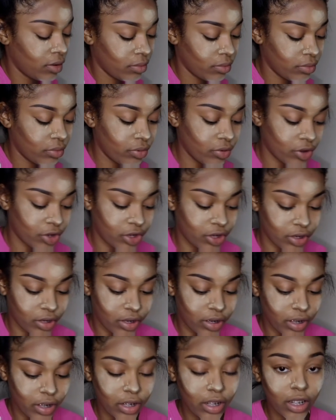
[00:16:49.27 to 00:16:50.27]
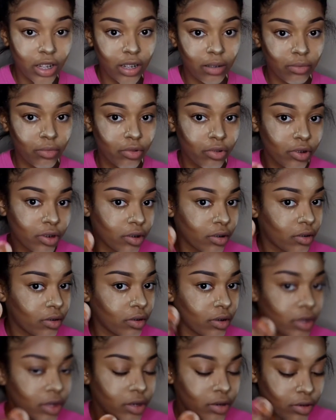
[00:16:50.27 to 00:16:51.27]
brush again, and I'm going to
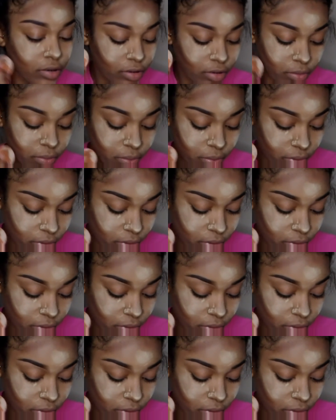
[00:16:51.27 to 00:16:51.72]
clean up